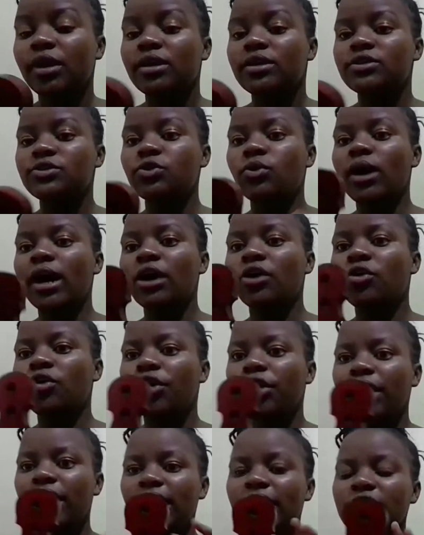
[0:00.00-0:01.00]
So
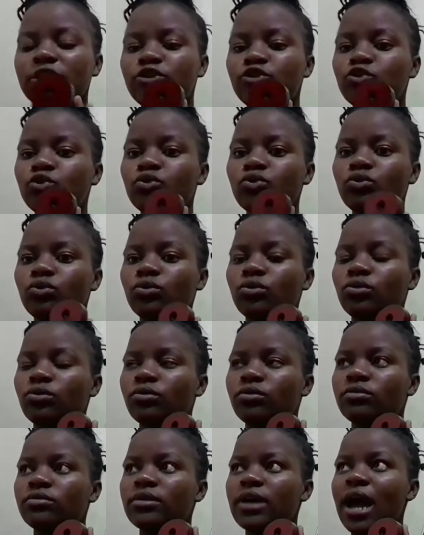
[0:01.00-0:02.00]
according
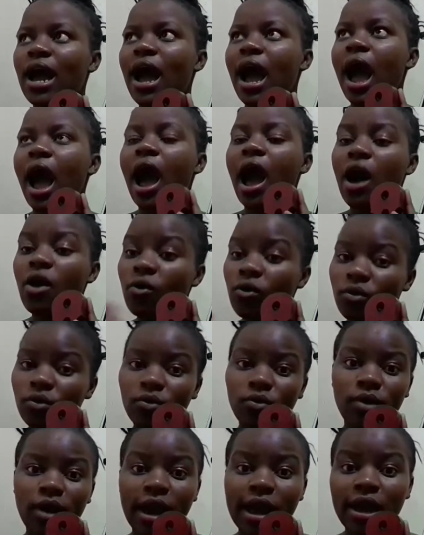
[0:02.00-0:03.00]
to how
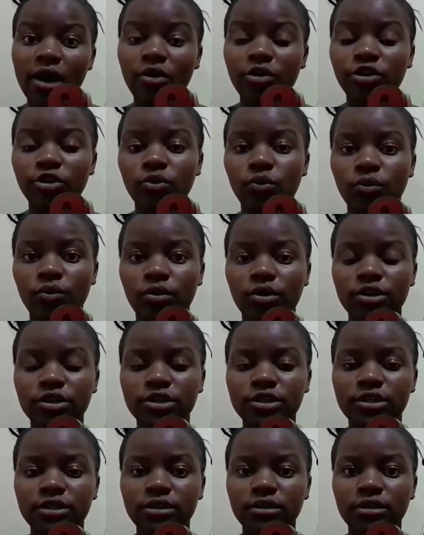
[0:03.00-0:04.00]
you
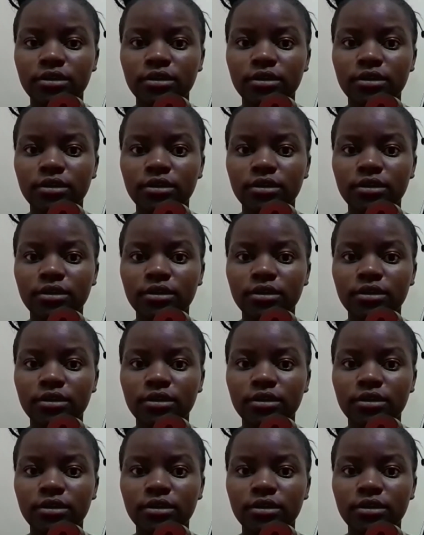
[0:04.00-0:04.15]
want